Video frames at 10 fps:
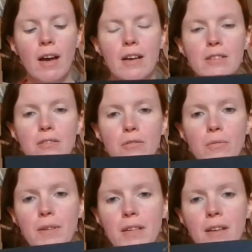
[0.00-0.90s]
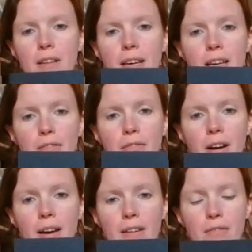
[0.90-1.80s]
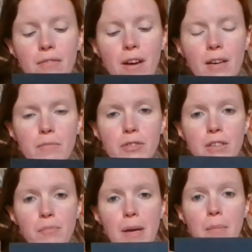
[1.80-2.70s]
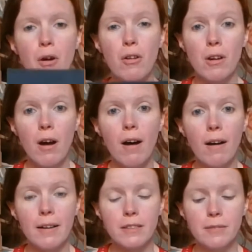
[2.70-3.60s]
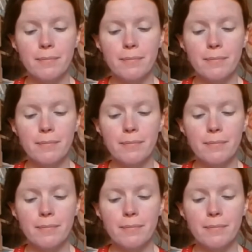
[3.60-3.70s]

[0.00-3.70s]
So with another A5 sheet of paper or a card,